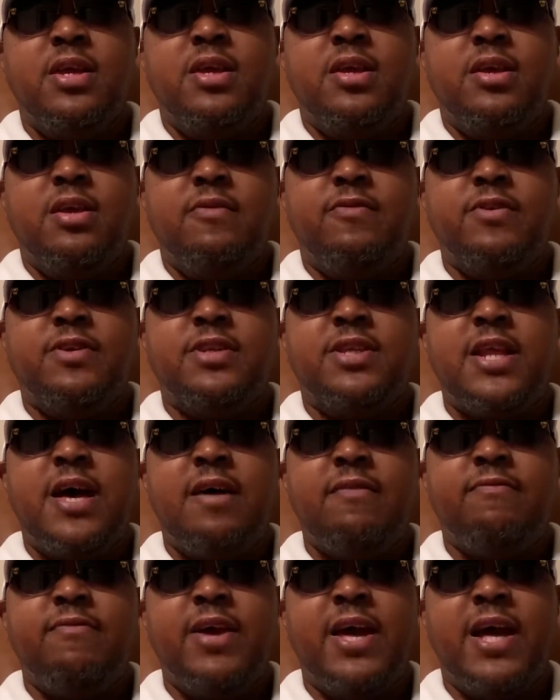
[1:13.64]
if it's
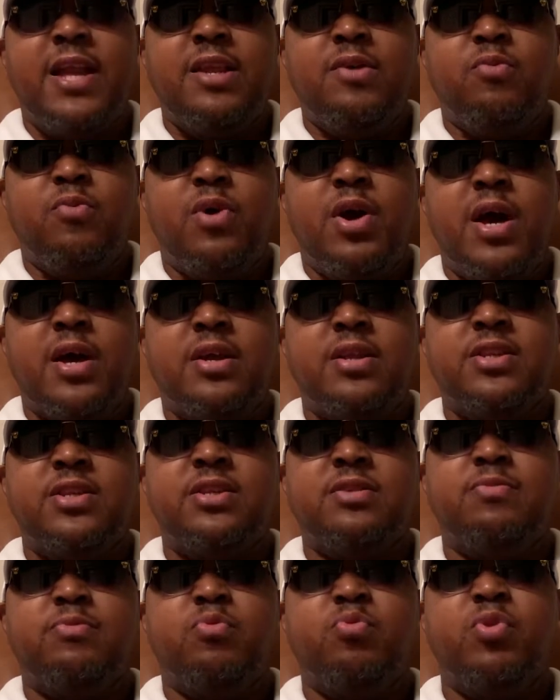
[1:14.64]
not valid where I can
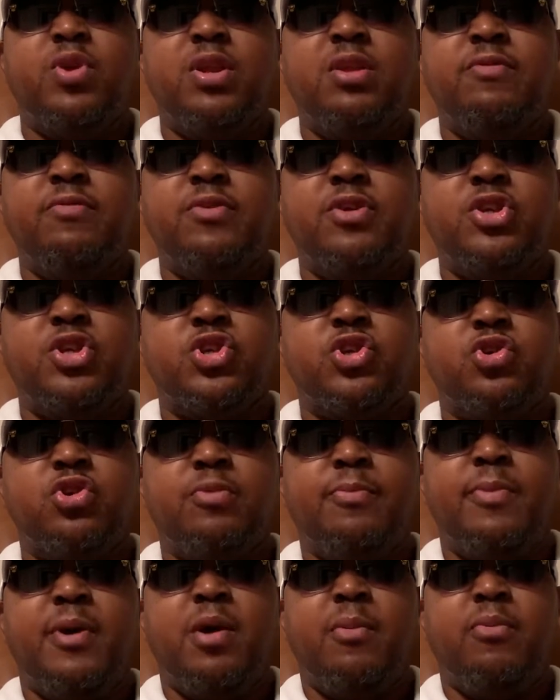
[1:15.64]
just really feel sure
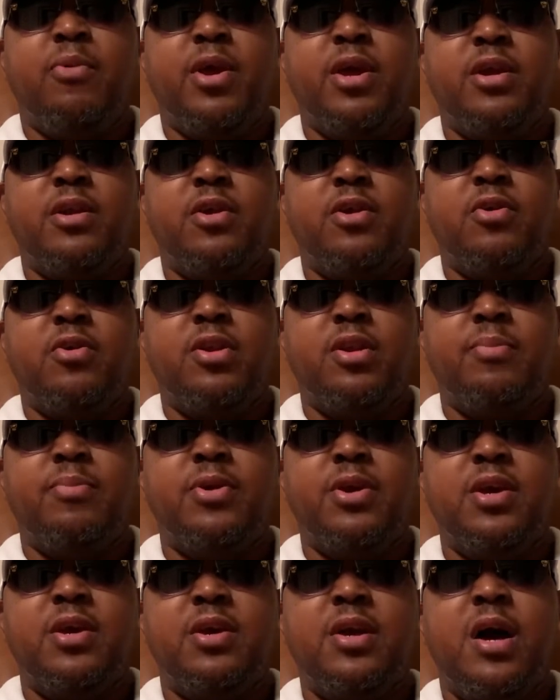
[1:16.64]
about bringing an early
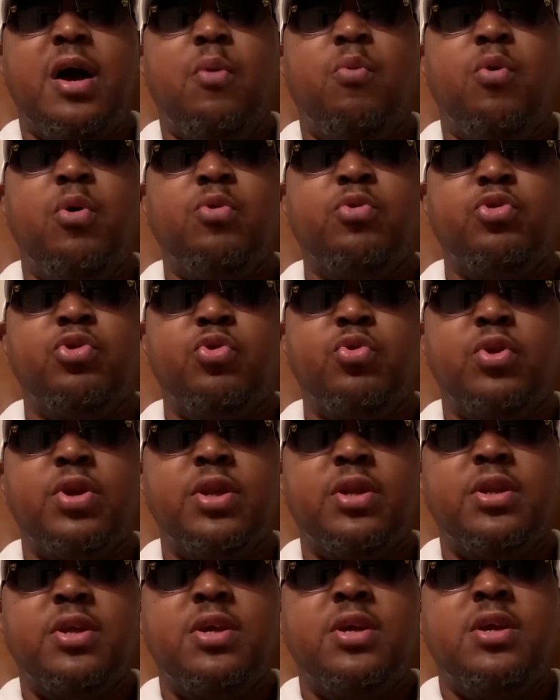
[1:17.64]
pick, I won't do
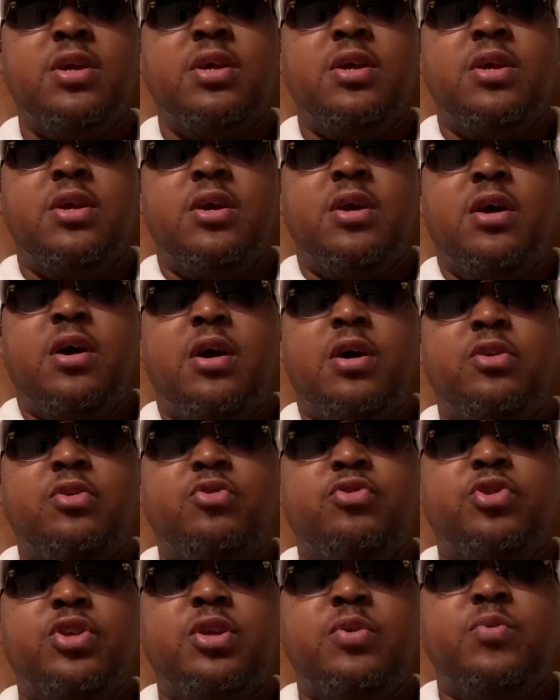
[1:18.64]
it. You
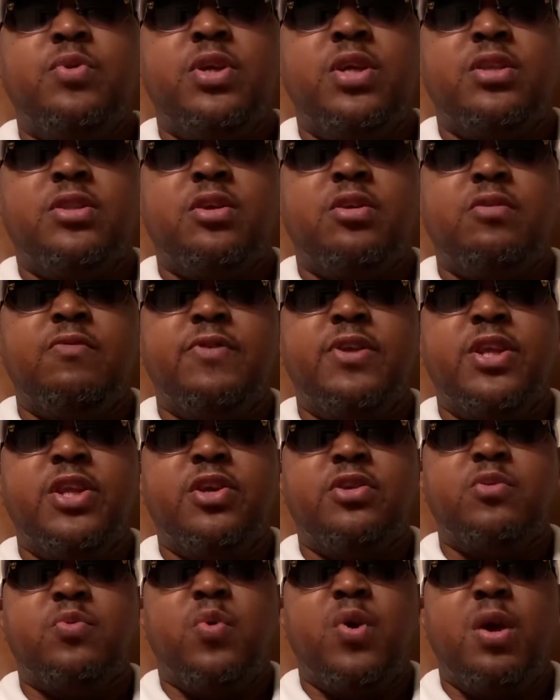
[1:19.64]
still will get those
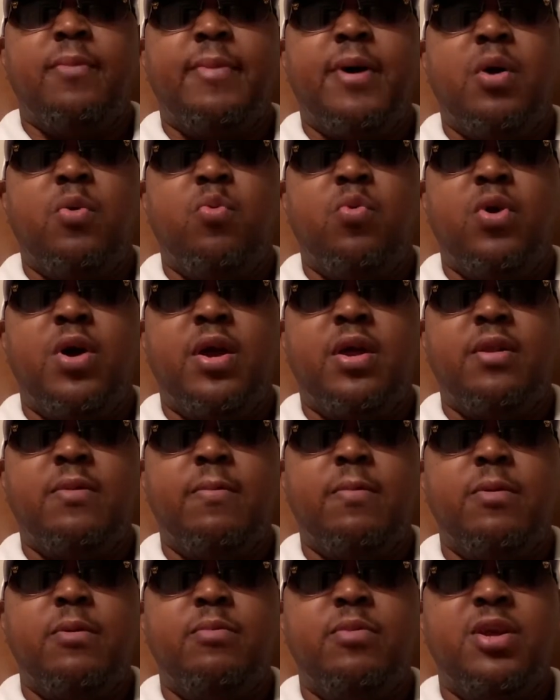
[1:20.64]
videos around by 1.
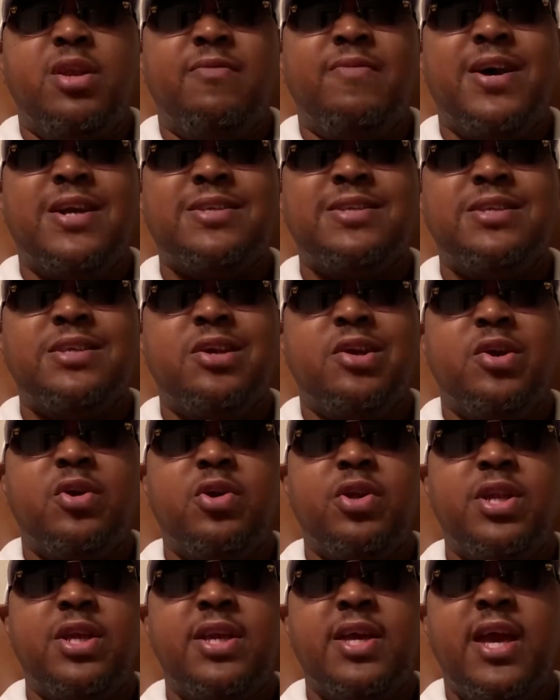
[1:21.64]
But if I see an
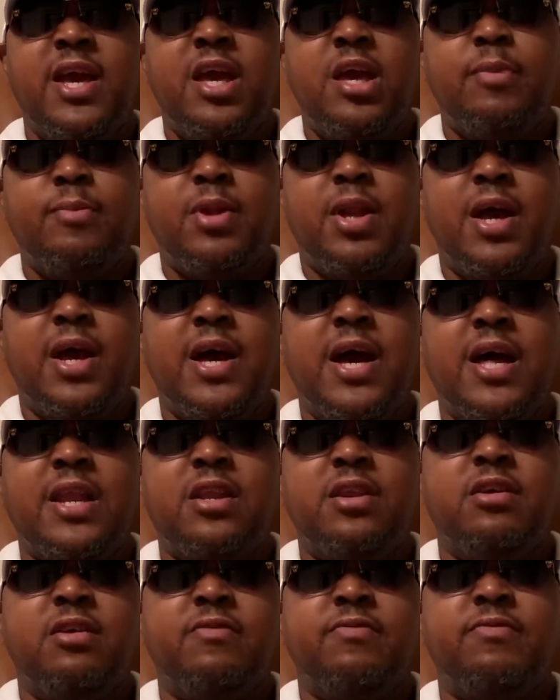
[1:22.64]
early game and I got
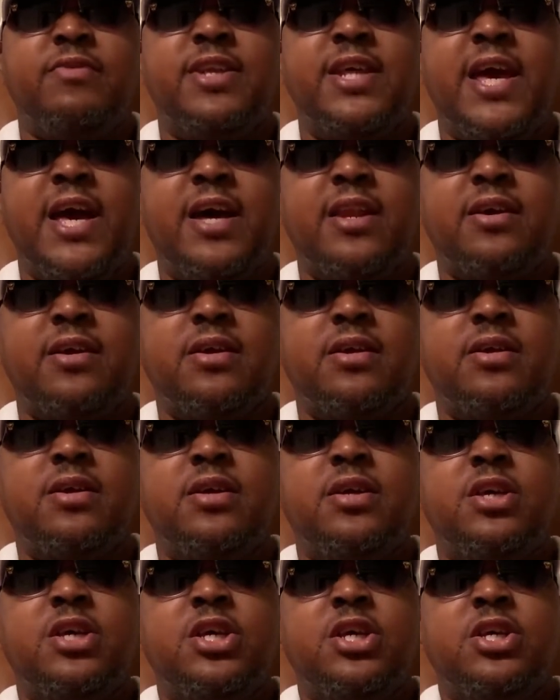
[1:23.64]
enough data
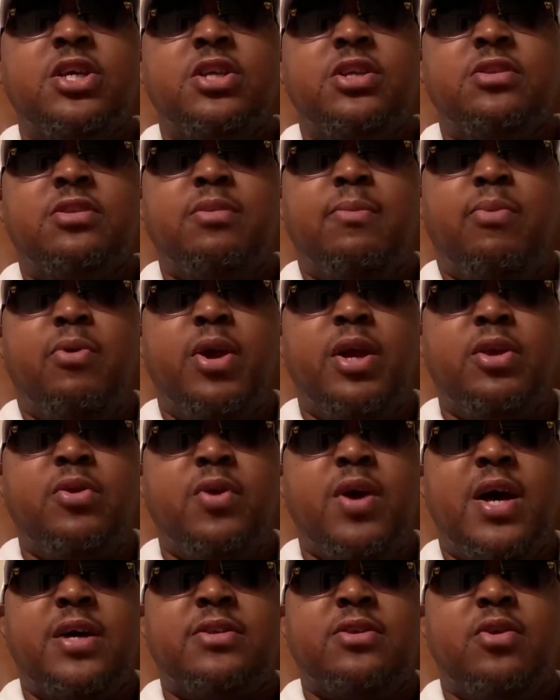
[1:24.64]
to bring you
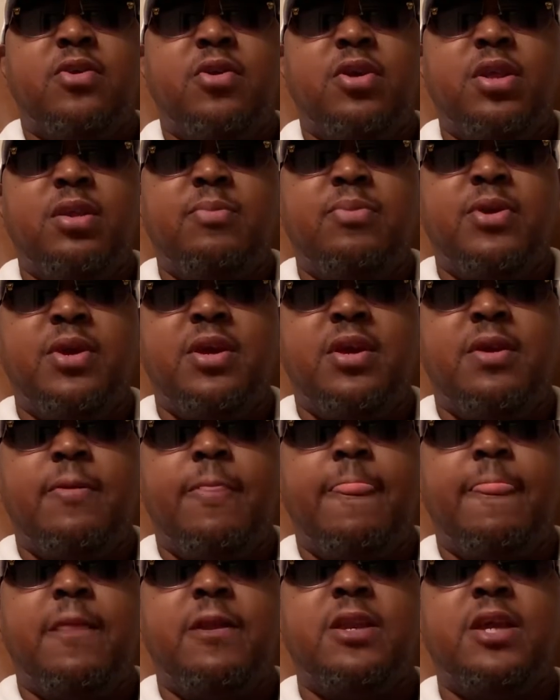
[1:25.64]
guys an early pick,
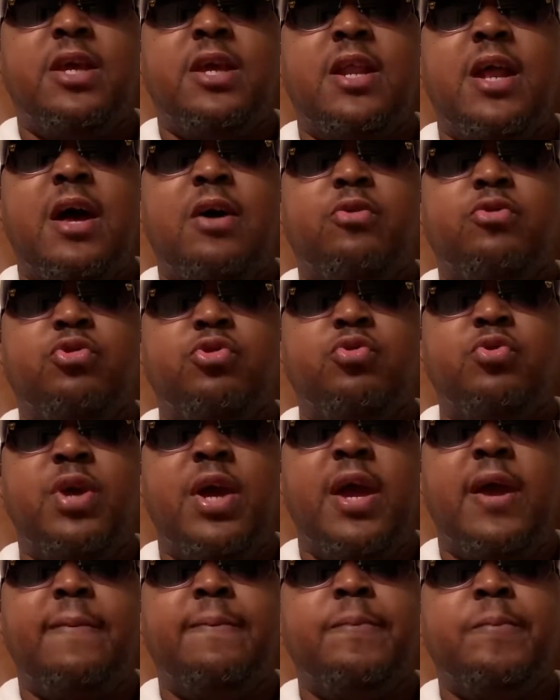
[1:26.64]
then I'll do
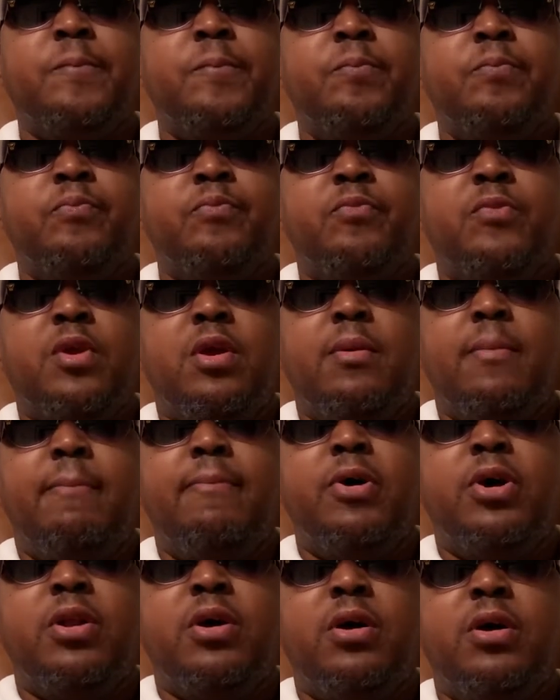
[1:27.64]
that.
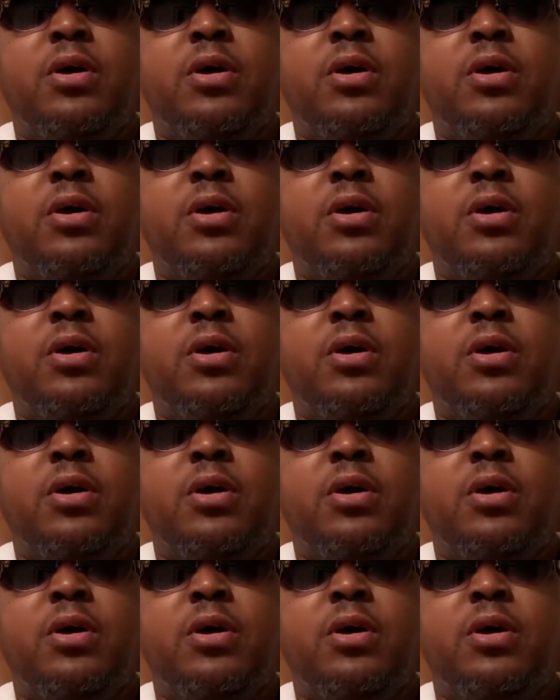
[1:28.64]
But